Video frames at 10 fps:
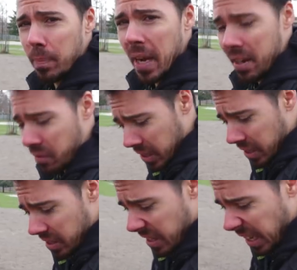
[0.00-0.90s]
painful,
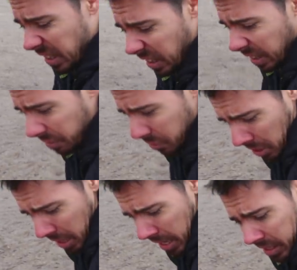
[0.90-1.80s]
these
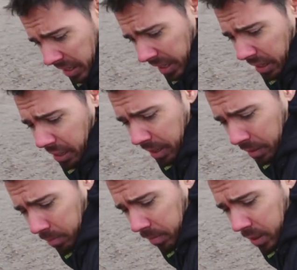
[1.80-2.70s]
deadlifts. It's like, all right,
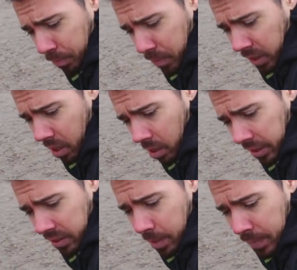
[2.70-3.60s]
let's put all
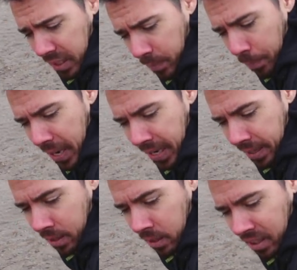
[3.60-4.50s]
this on my
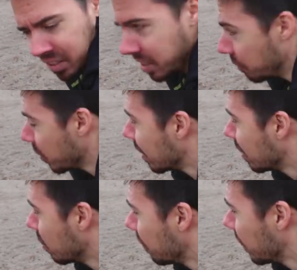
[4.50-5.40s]
spine. Let's see if we
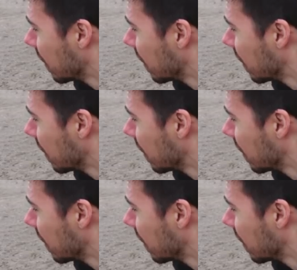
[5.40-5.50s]
can do it,